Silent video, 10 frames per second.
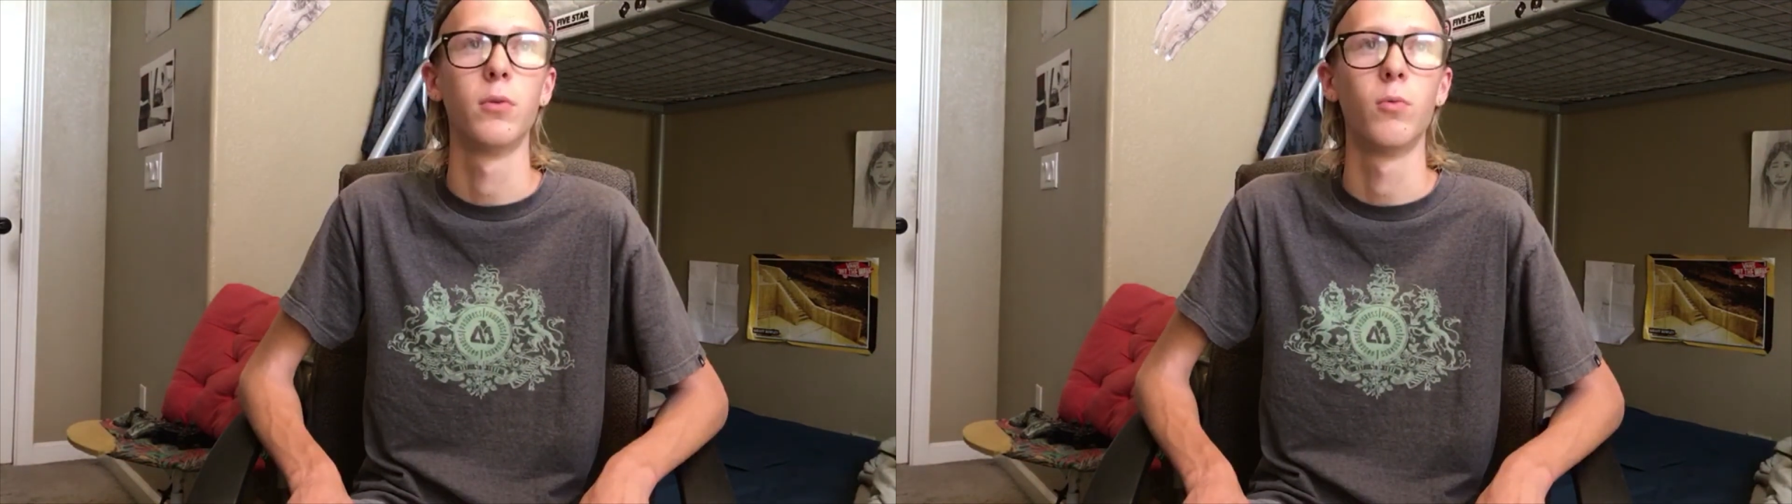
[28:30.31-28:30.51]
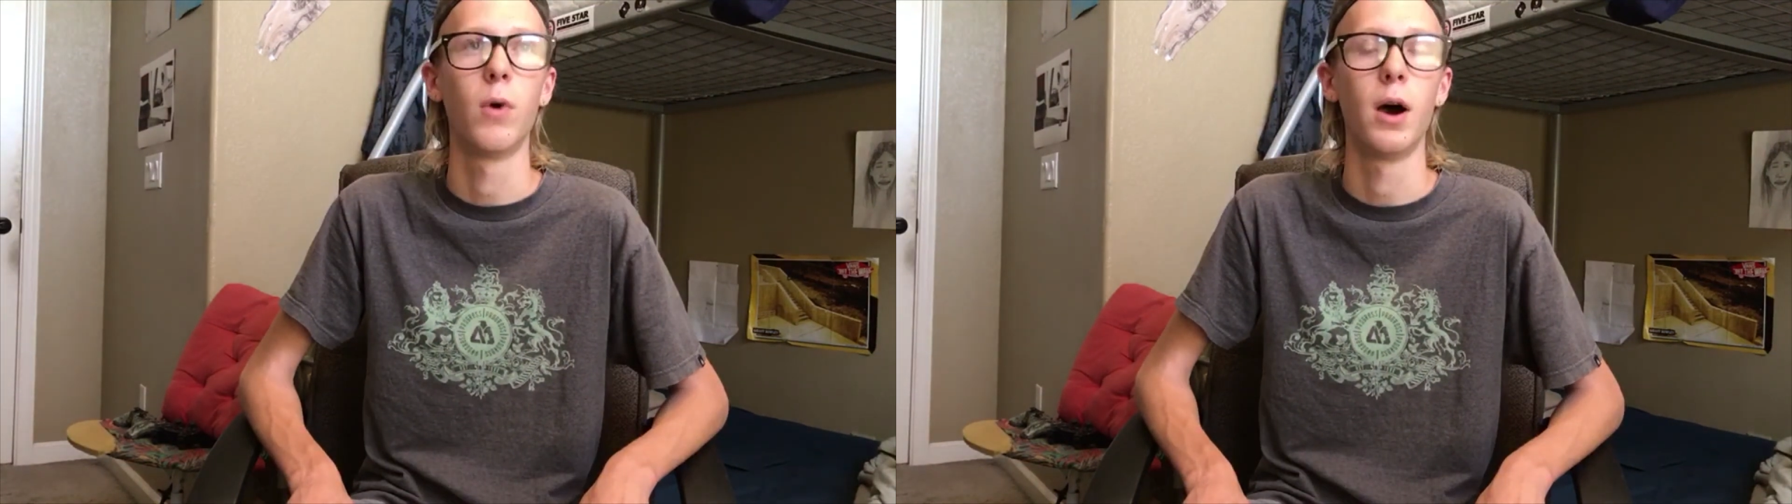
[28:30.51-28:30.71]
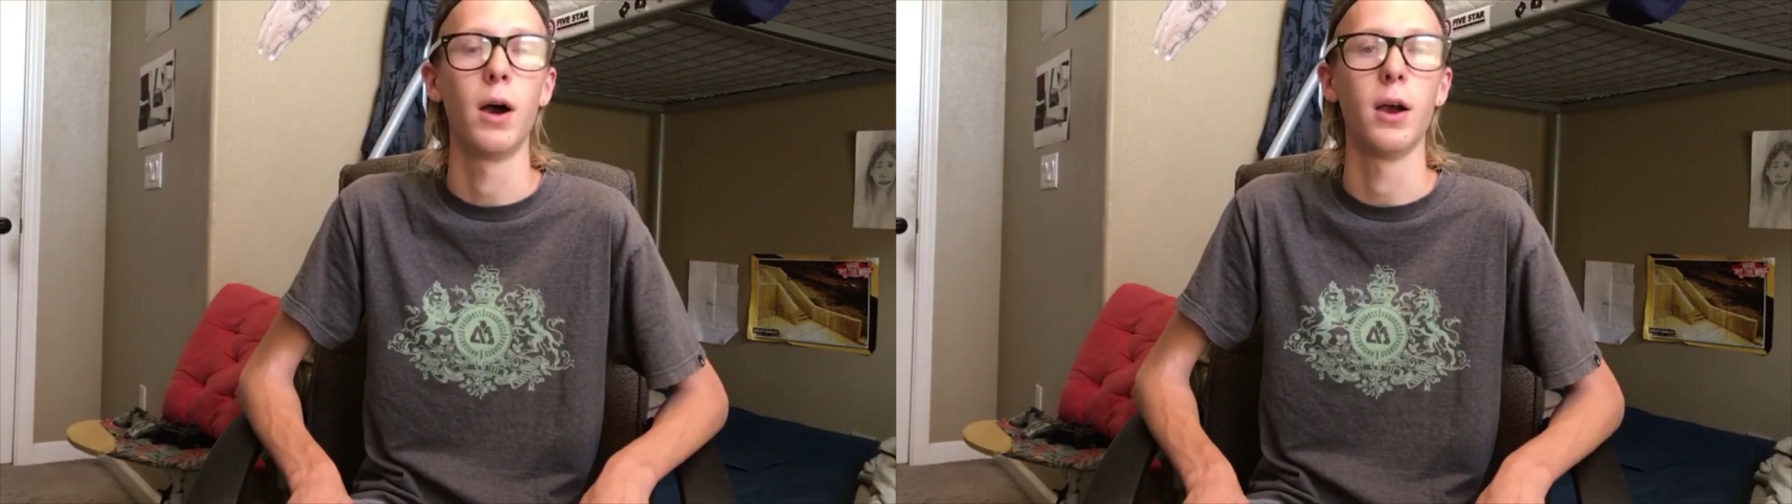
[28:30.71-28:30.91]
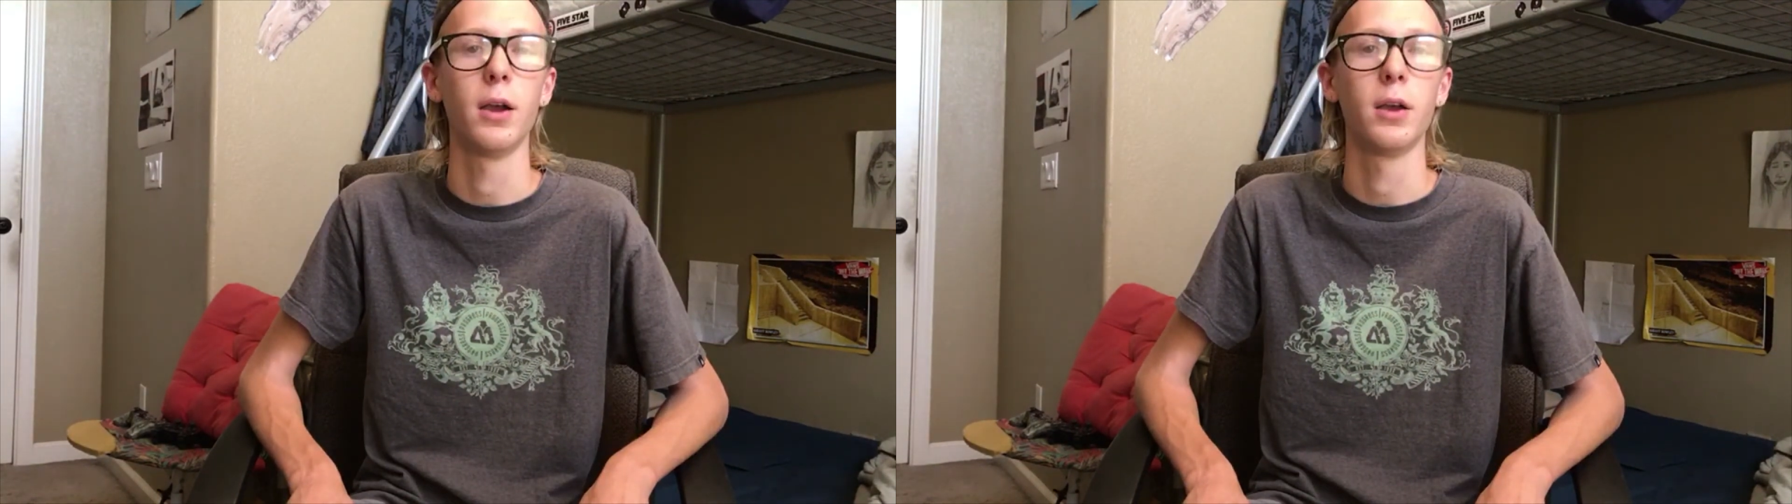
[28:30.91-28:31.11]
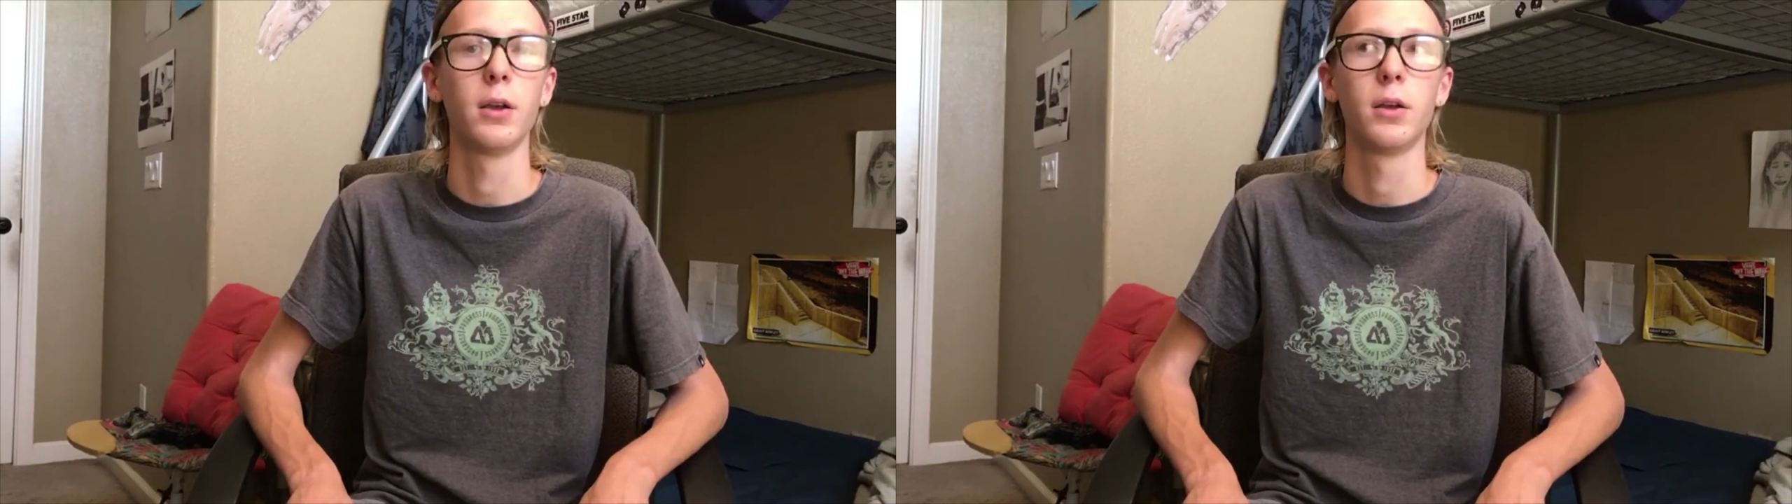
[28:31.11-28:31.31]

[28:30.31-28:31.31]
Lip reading: why